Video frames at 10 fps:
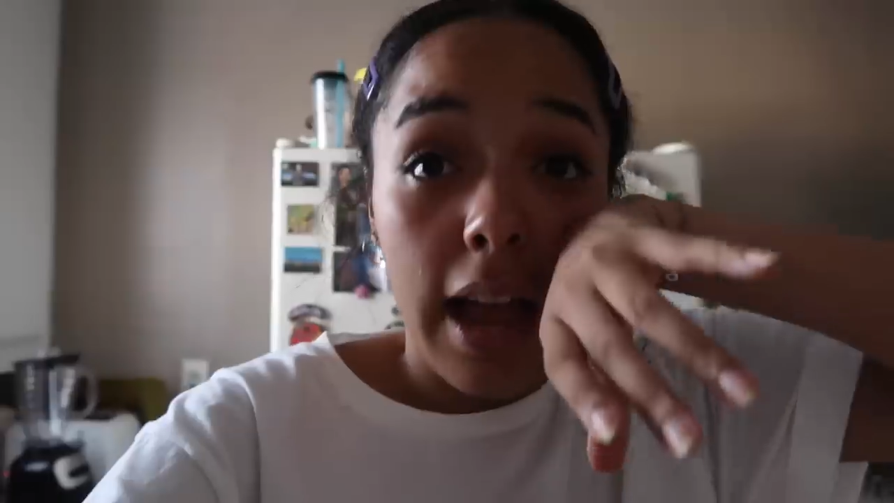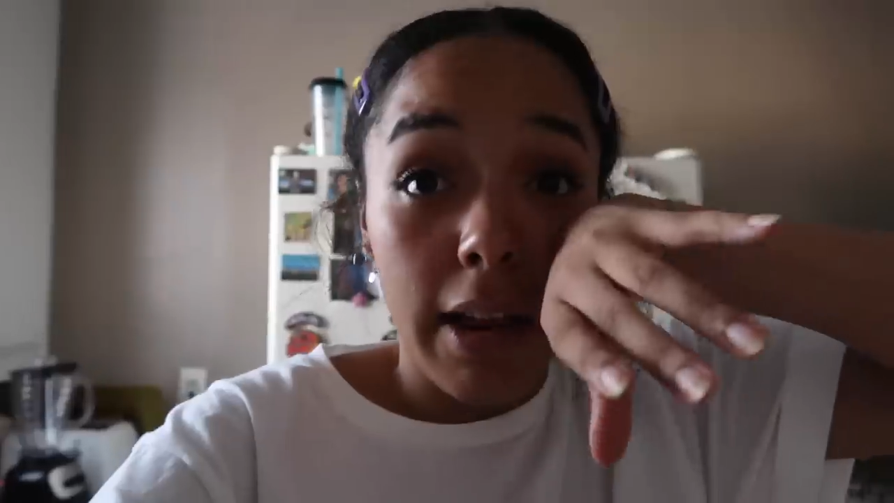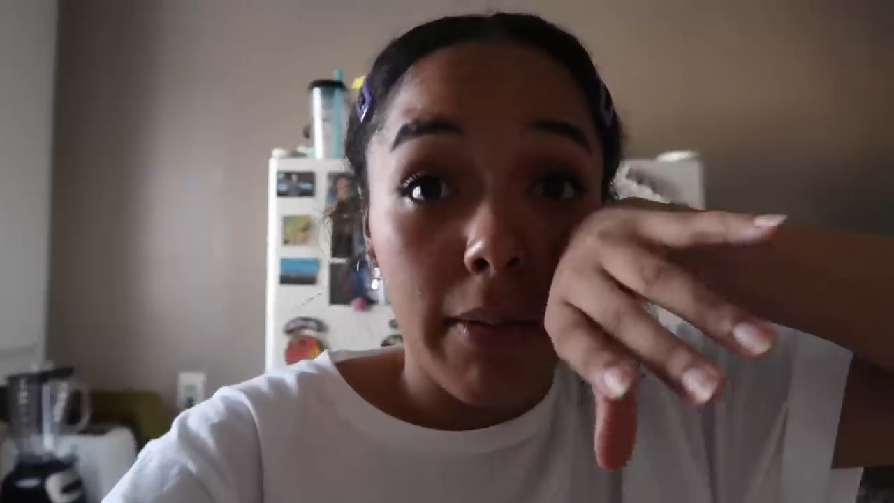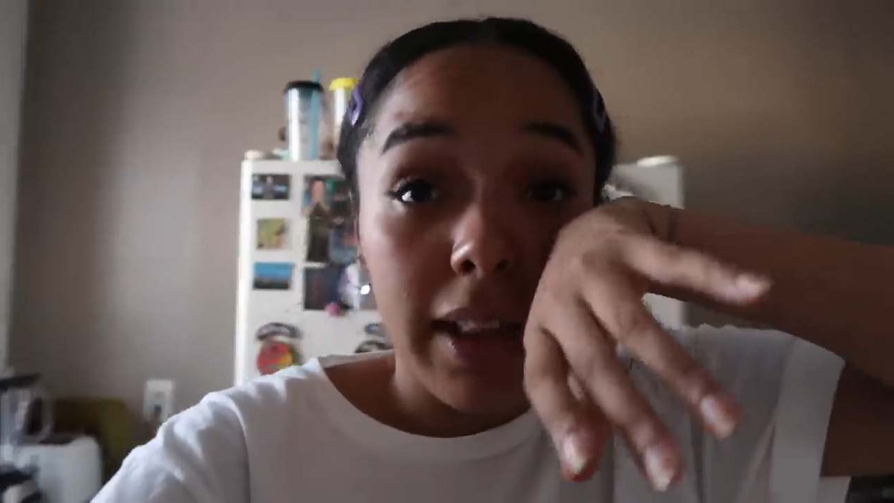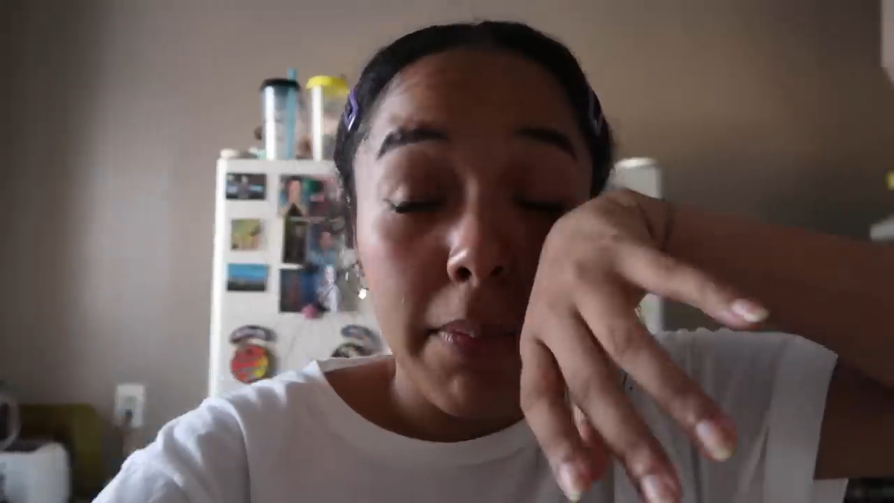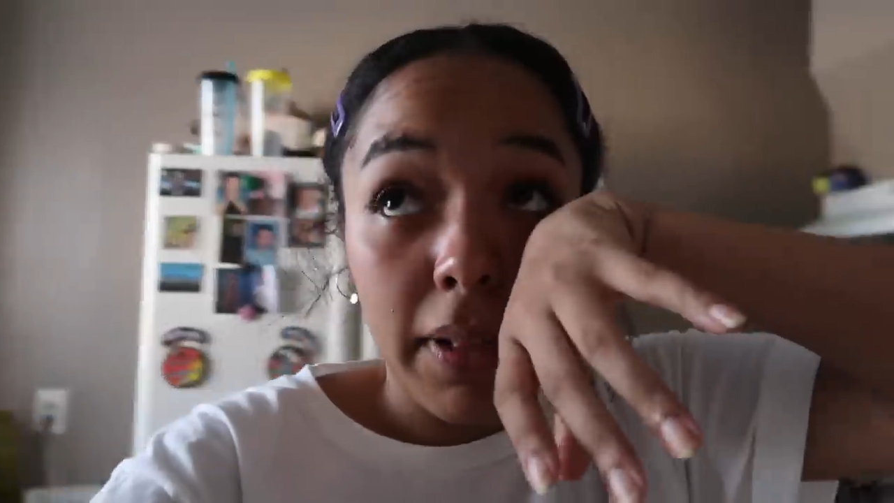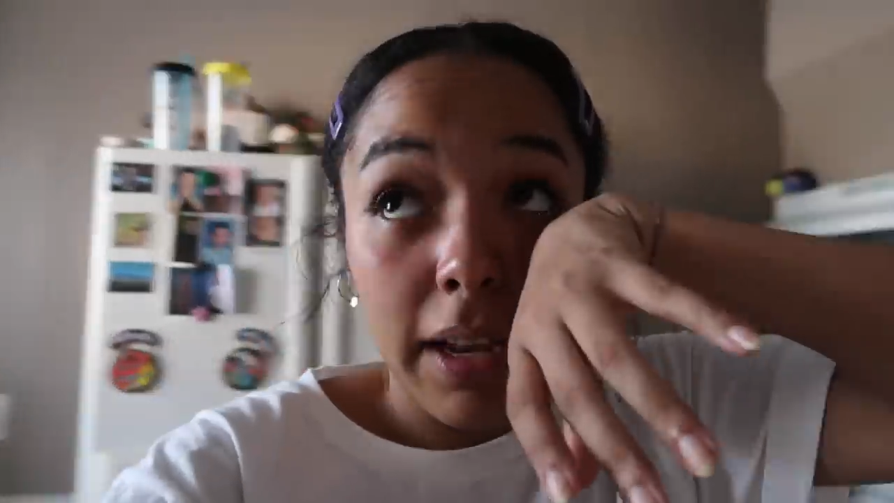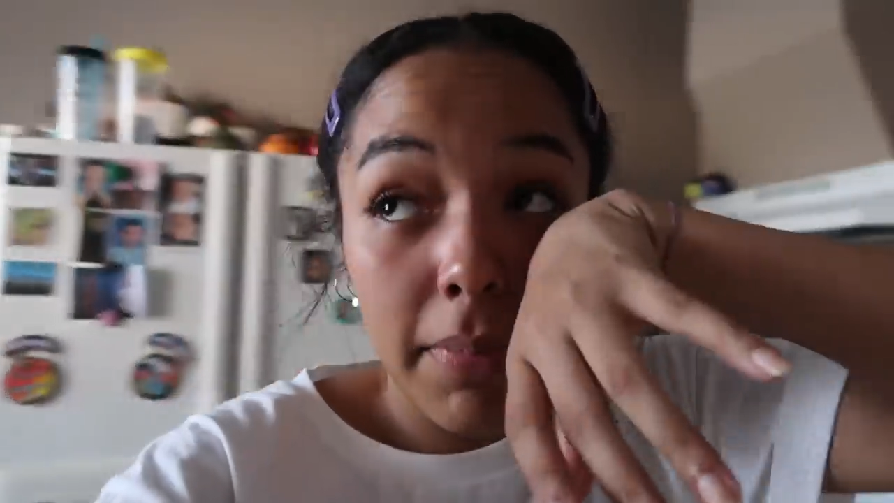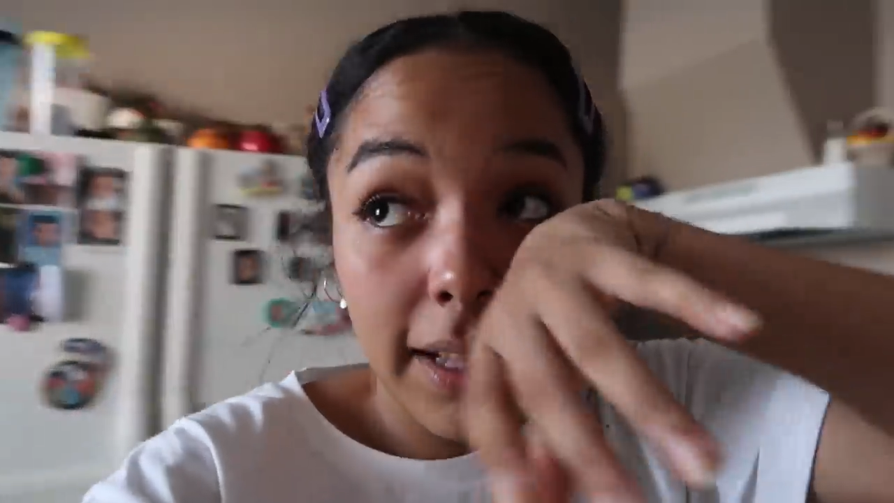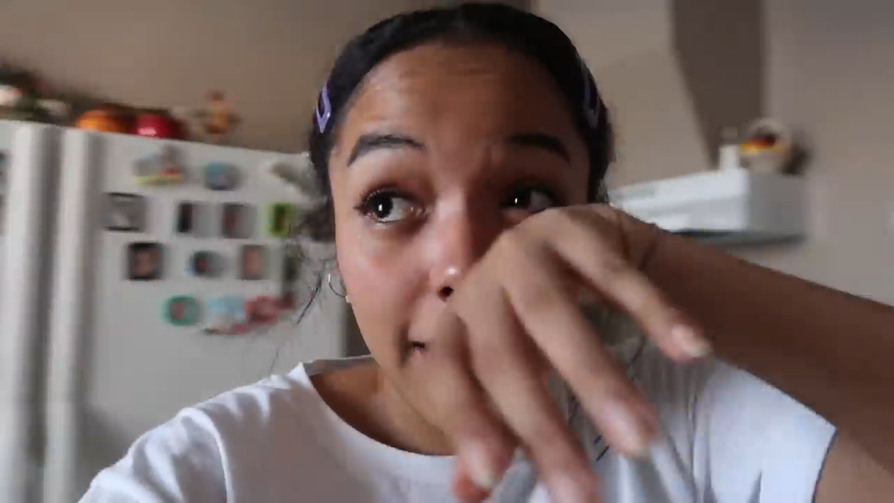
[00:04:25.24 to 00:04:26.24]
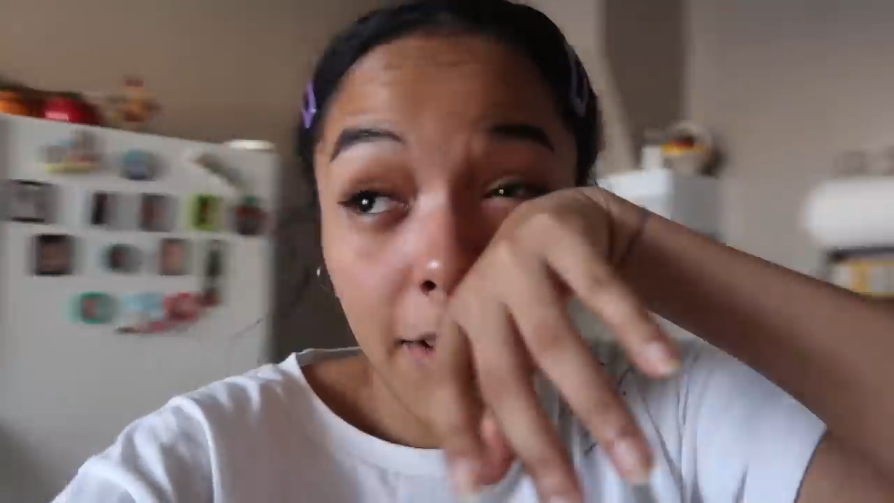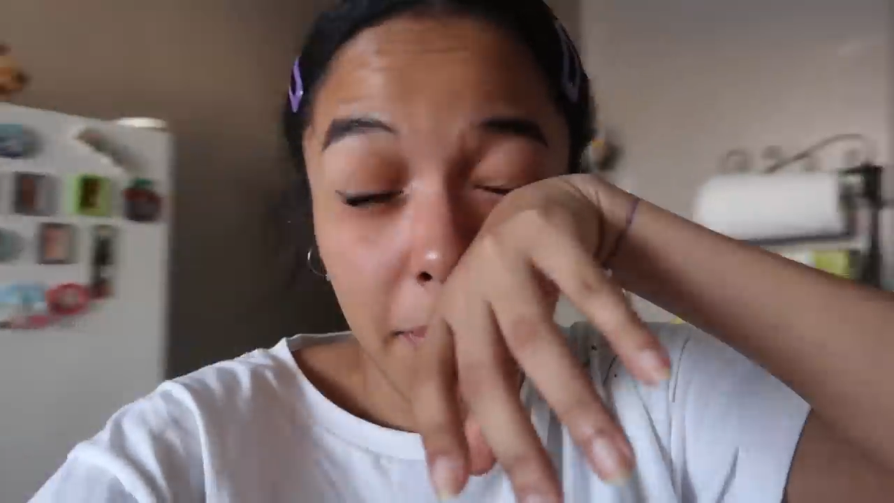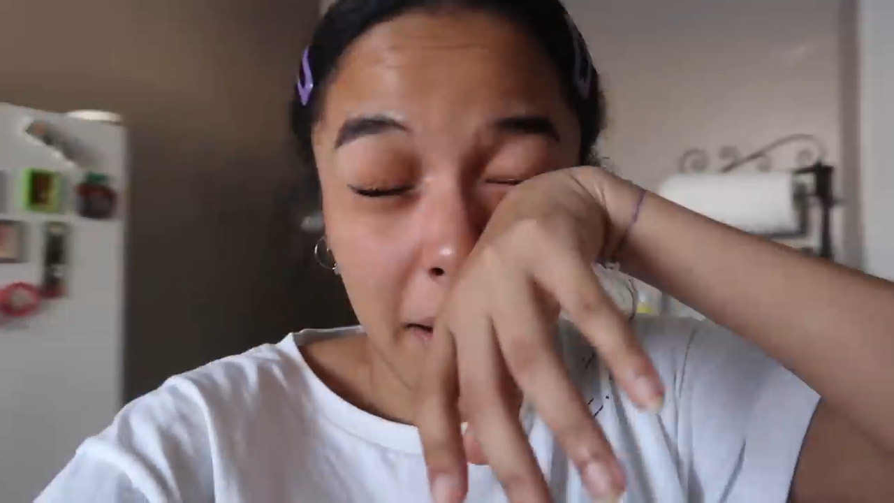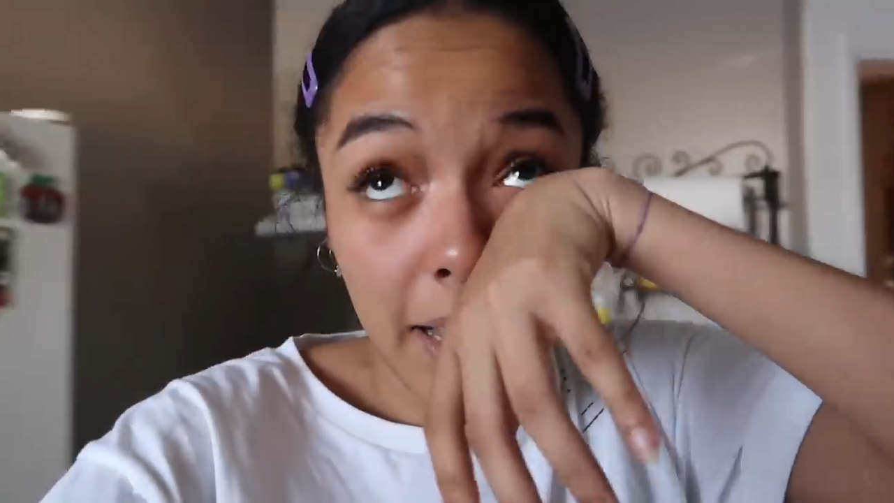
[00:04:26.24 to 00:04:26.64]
I really played myself by